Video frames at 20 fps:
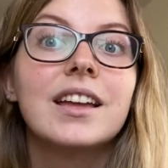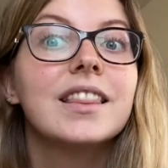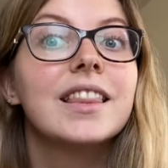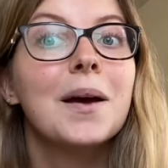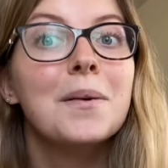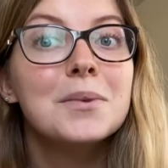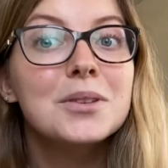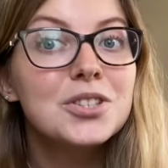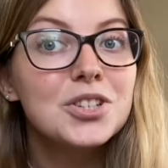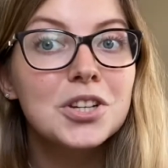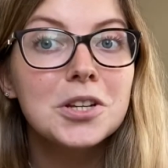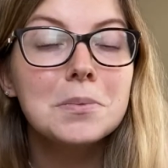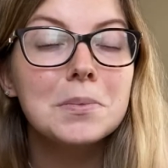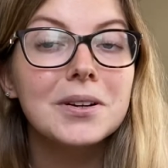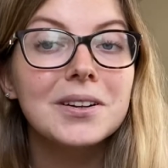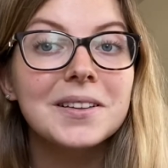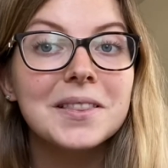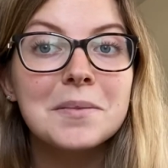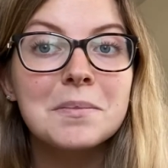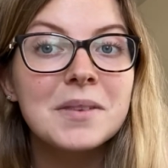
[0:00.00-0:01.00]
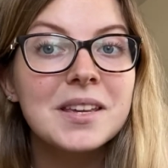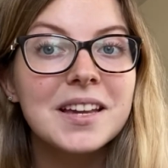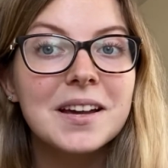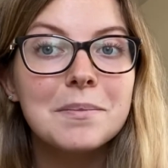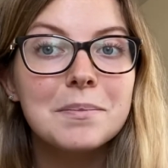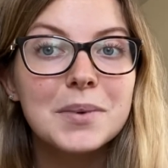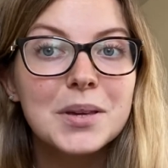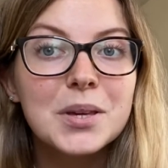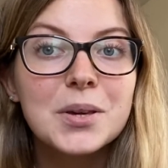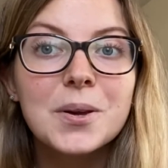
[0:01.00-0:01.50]
that was cheaper than me
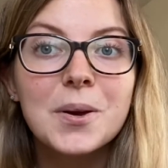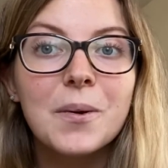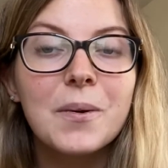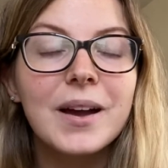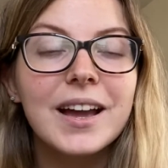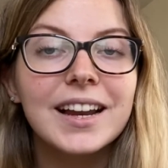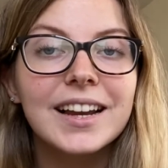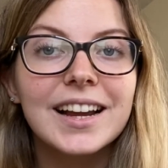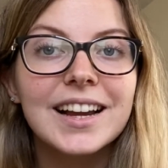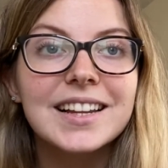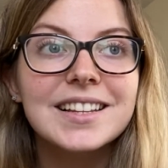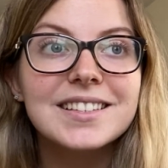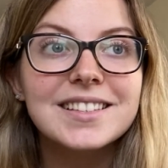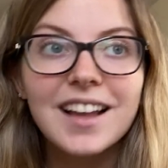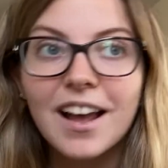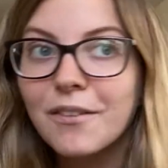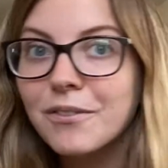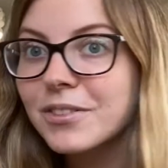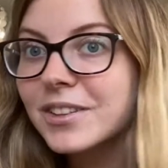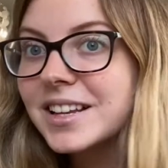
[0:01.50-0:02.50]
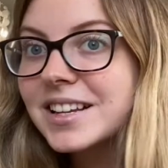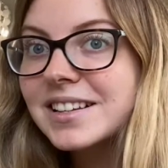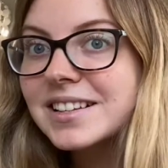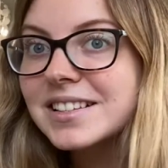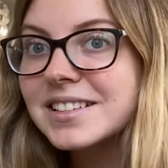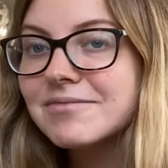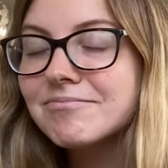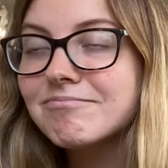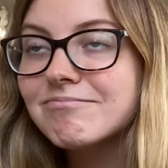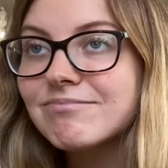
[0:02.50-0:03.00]
at BU. And I definitely
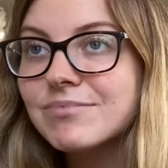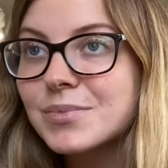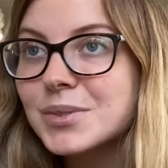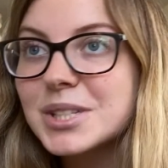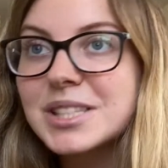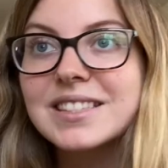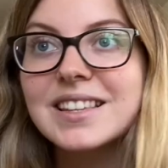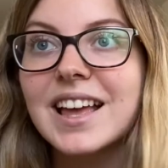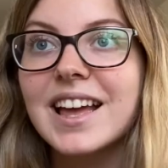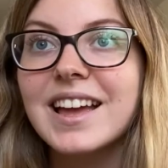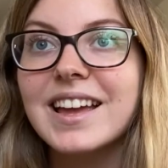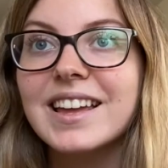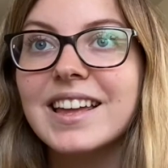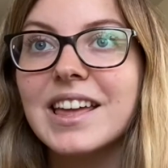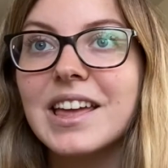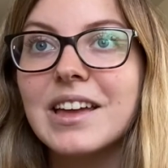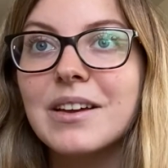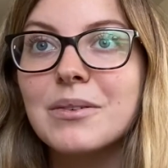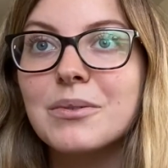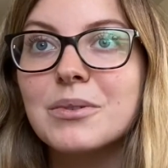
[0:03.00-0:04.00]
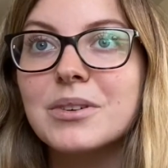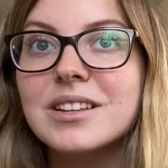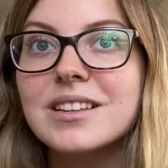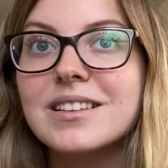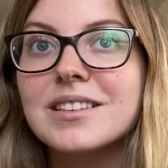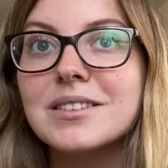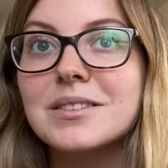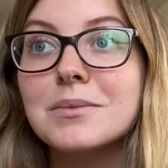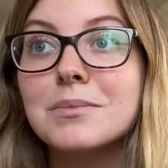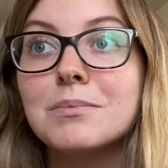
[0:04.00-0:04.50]
would say it
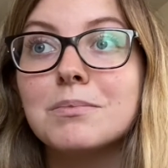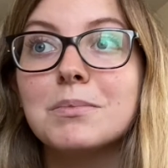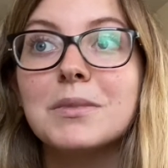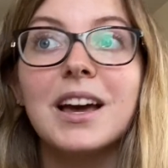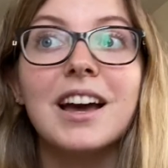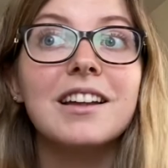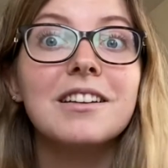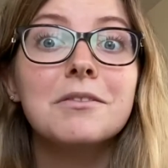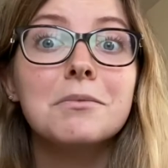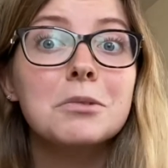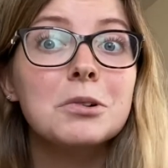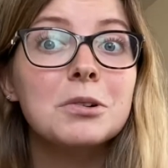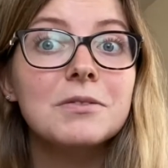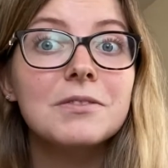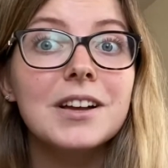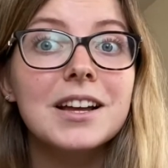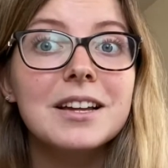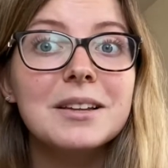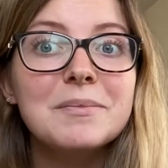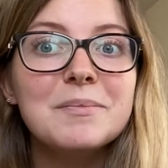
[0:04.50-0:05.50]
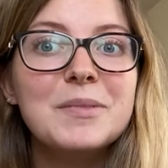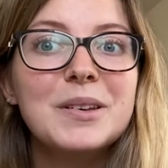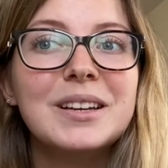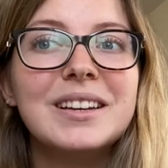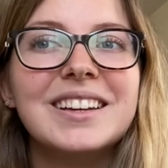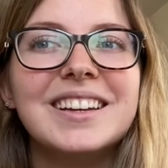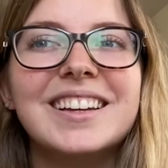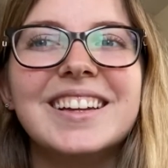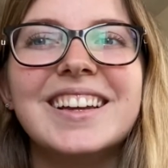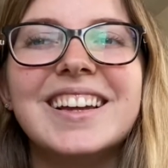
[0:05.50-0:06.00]
was kind of more
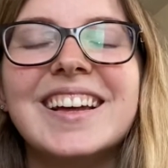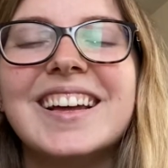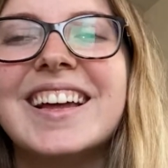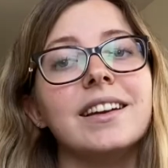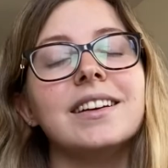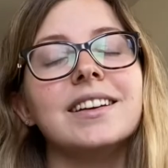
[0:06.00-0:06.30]
fun.